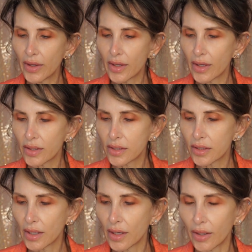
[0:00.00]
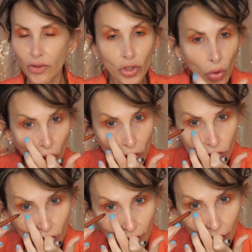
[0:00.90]
this
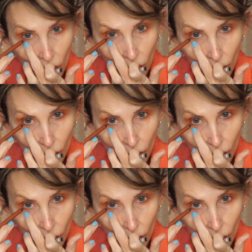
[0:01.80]
torch in the... All